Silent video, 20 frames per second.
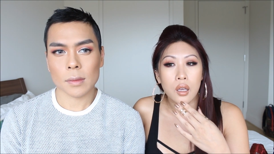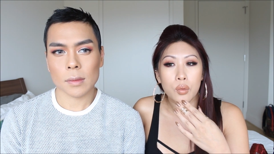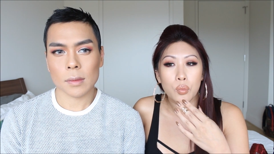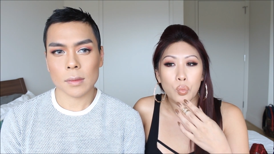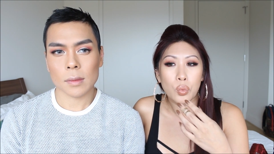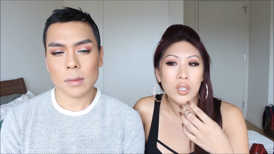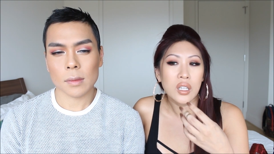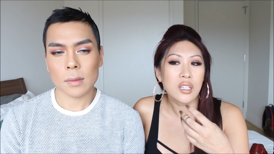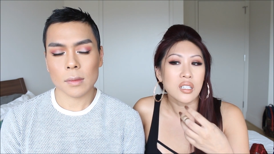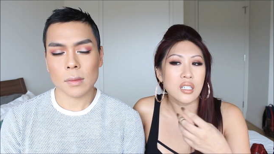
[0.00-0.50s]

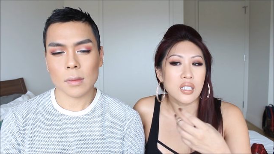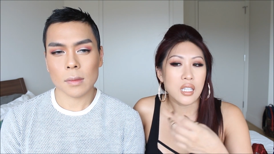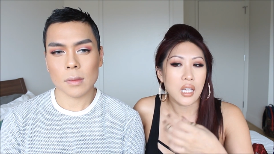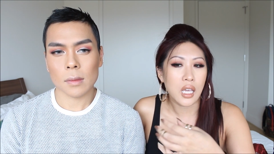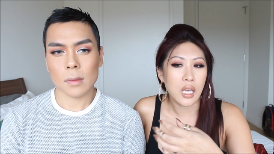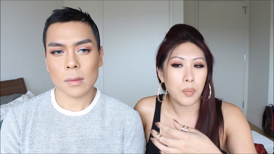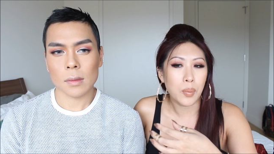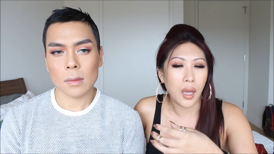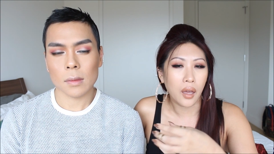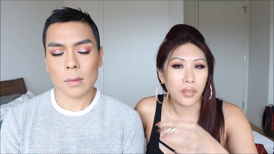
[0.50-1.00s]
Speaker 1: we need to
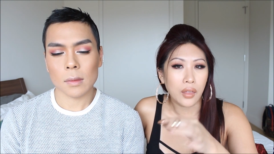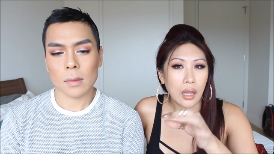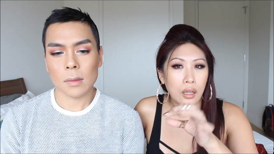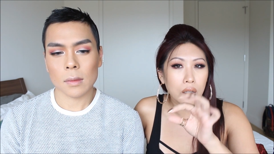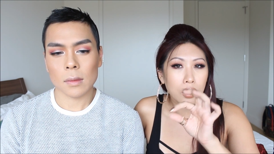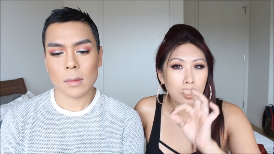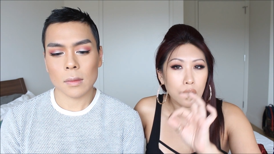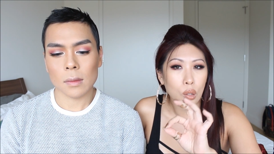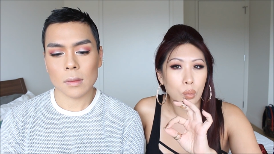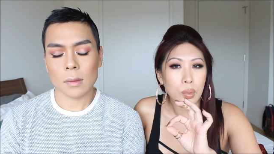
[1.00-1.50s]
take back
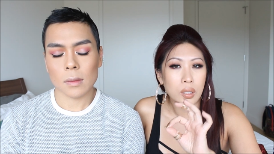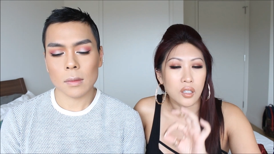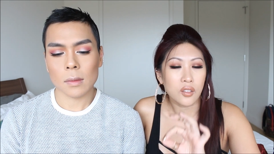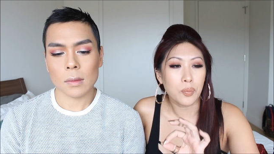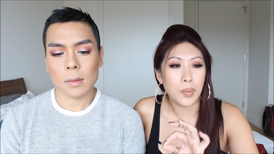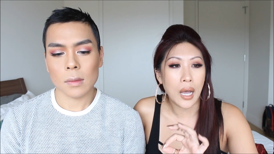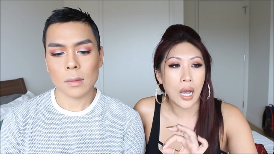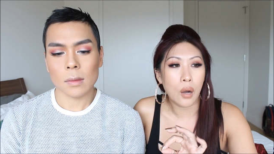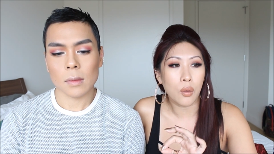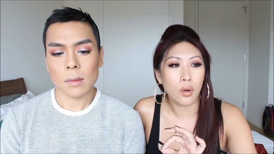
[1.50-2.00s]
that little bit
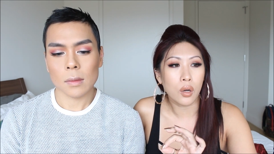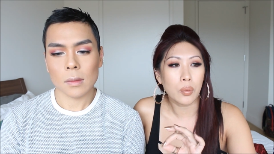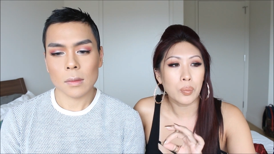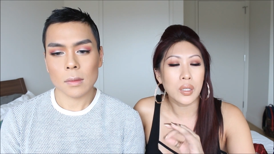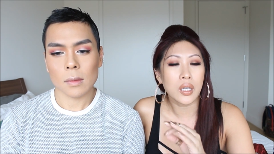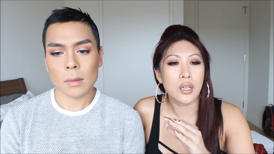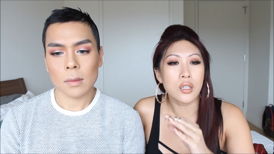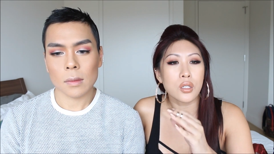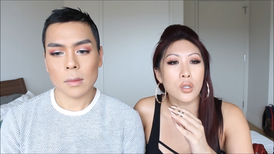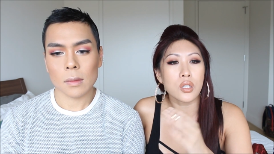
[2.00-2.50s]
of power
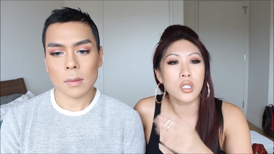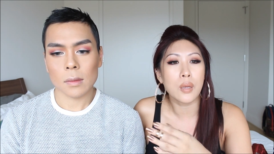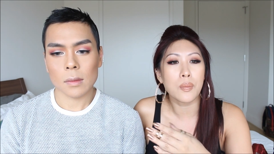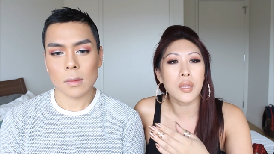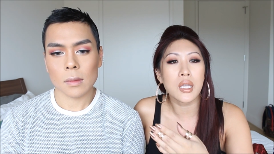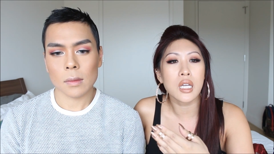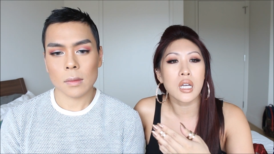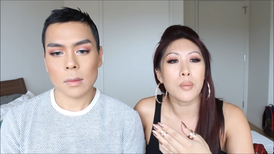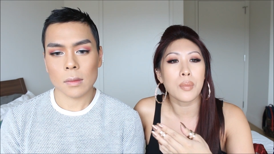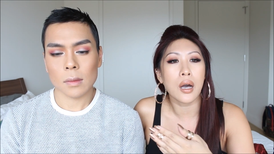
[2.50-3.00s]
because there's
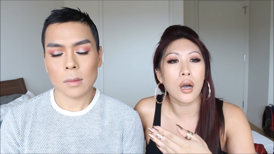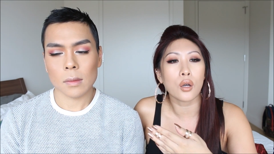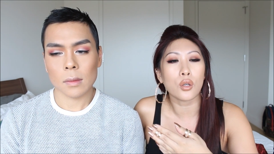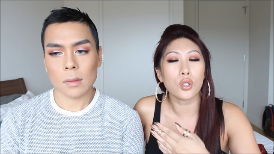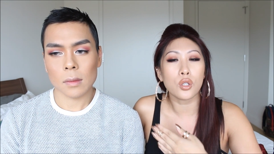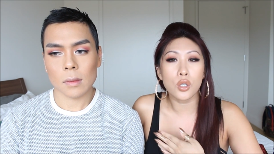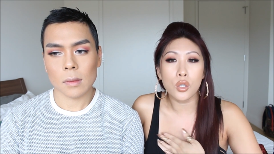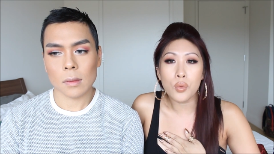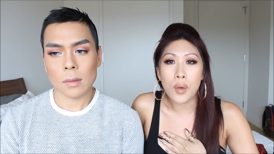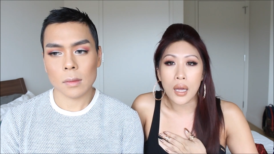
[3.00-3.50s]
something
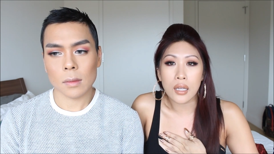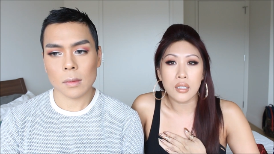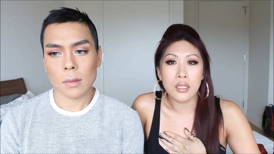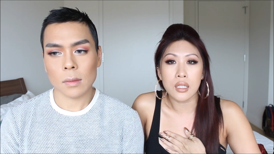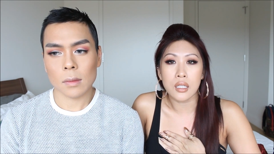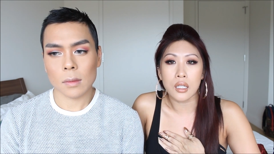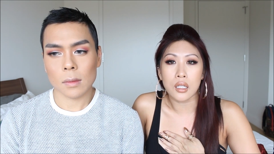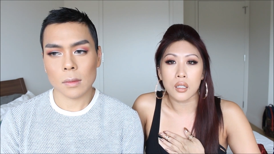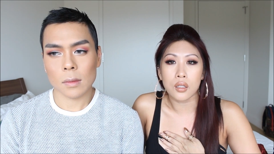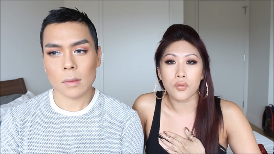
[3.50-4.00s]
about you
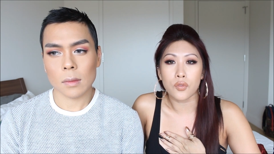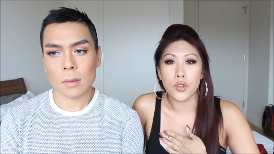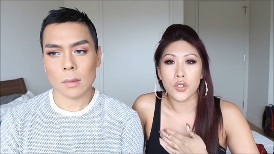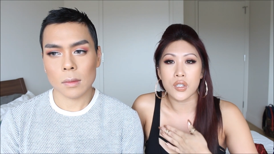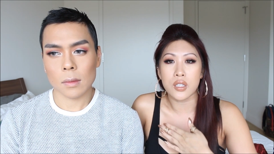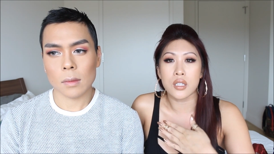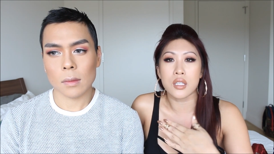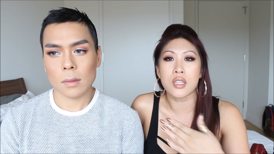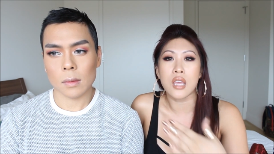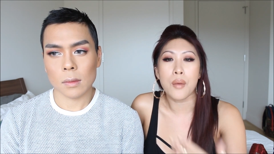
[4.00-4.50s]
ending it
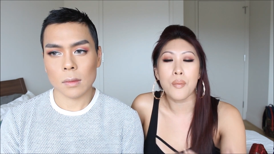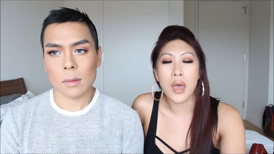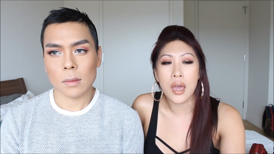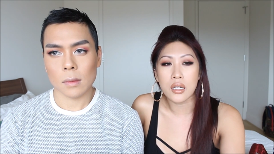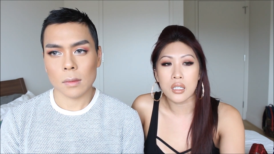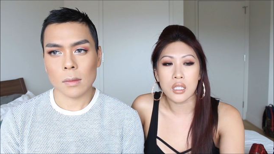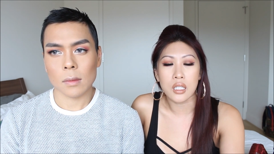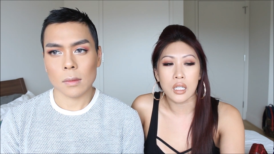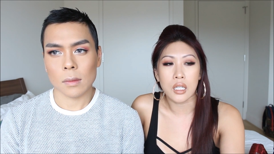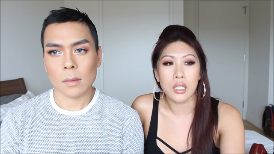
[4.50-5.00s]
versus them
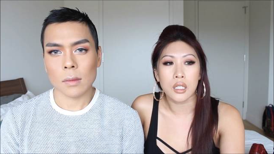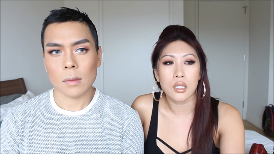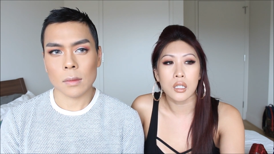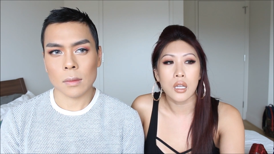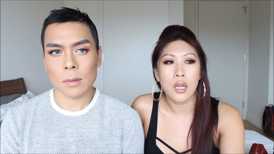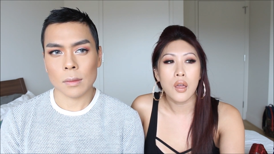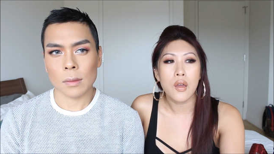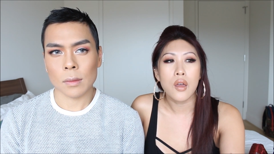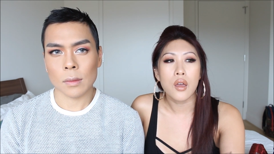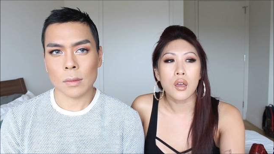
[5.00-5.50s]
ending it.
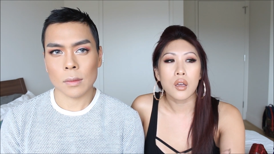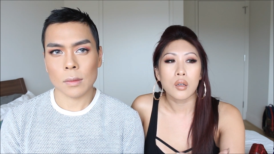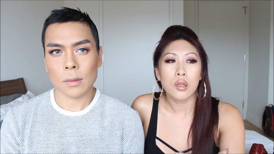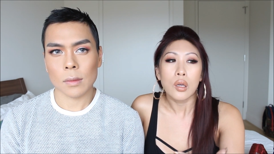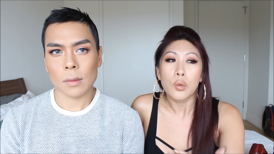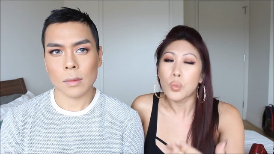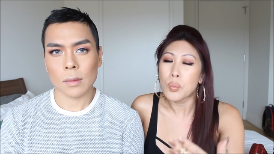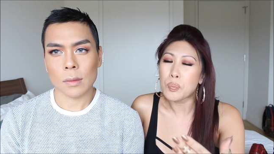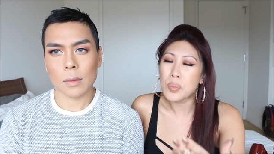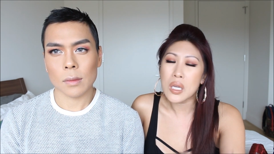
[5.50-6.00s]
Mm-hmm
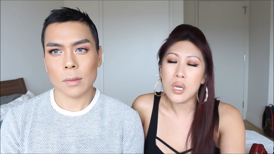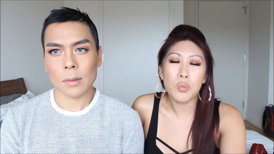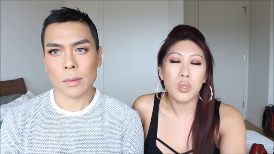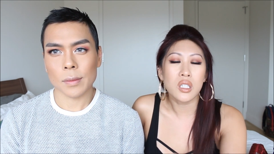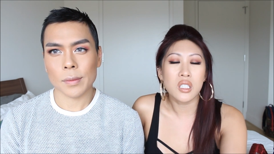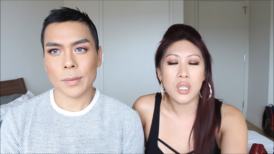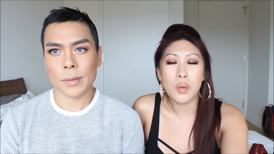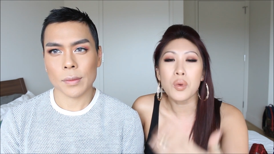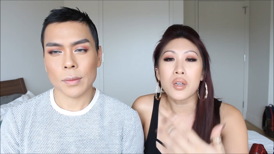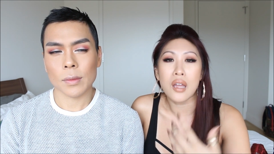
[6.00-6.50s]
when, pe-
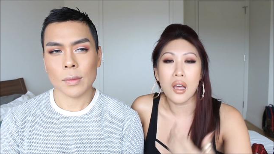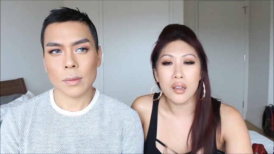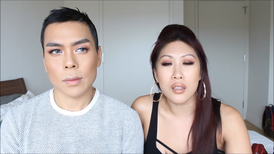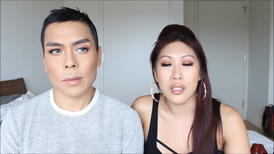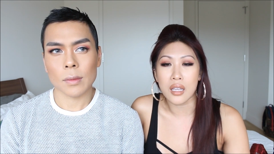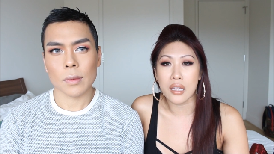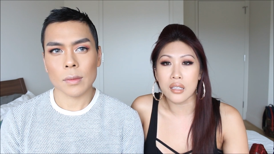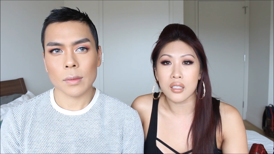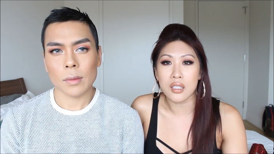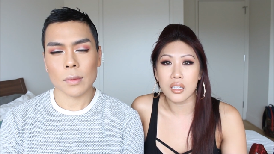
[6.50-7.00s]
when someone
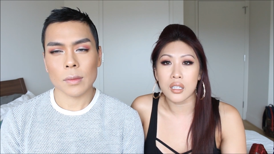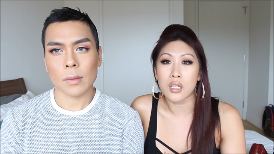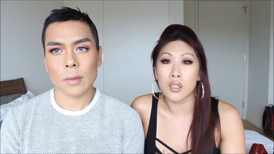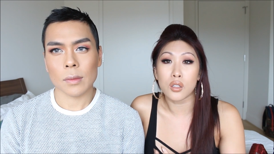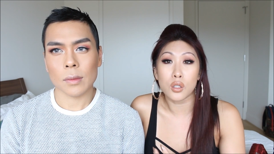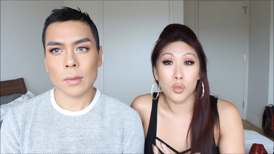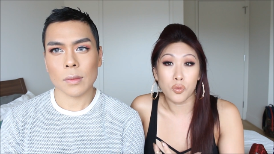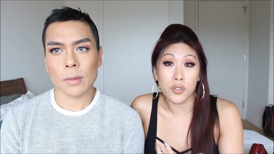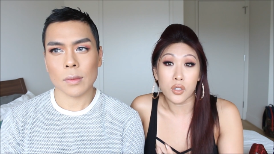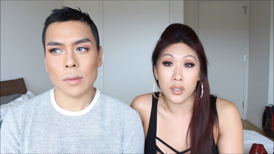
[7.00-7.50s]
else ends it,
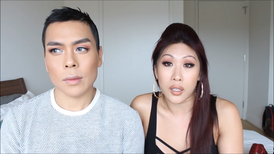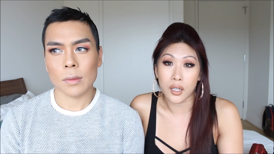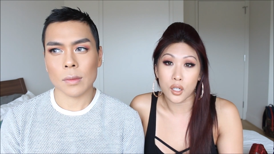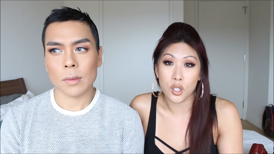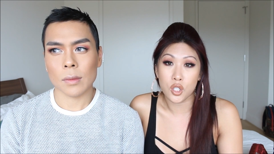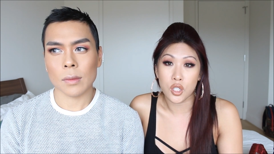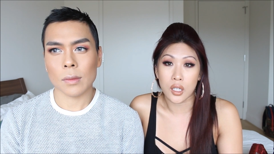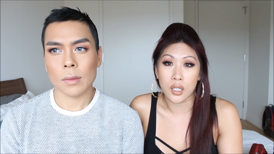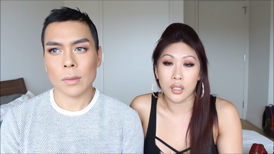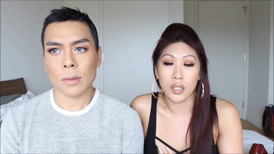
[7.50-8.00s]
it you feel
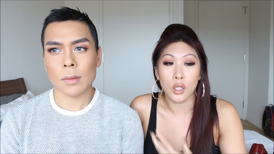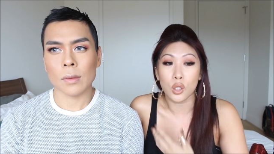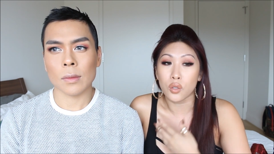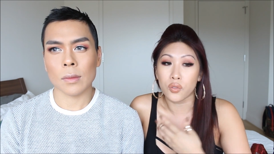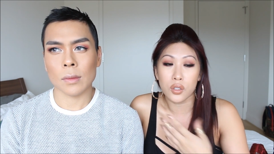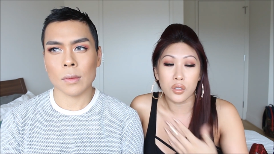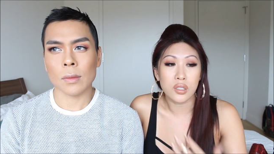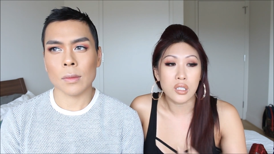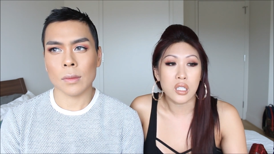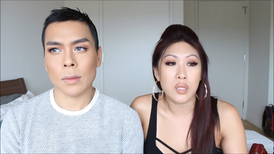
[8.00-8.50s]
like mm-hmm. shit. Like
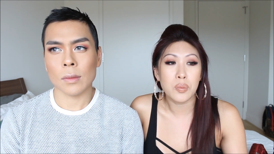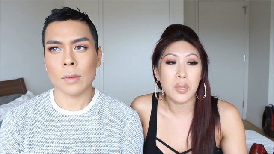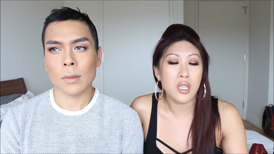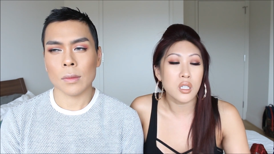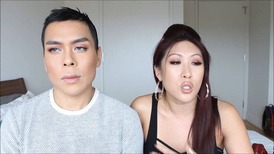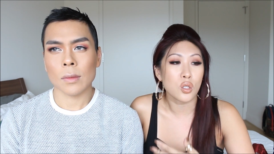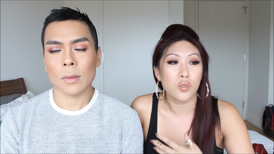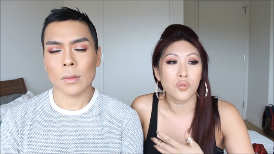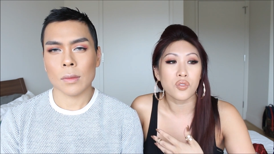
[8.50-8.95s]
you feel mm-hmm. dismissed.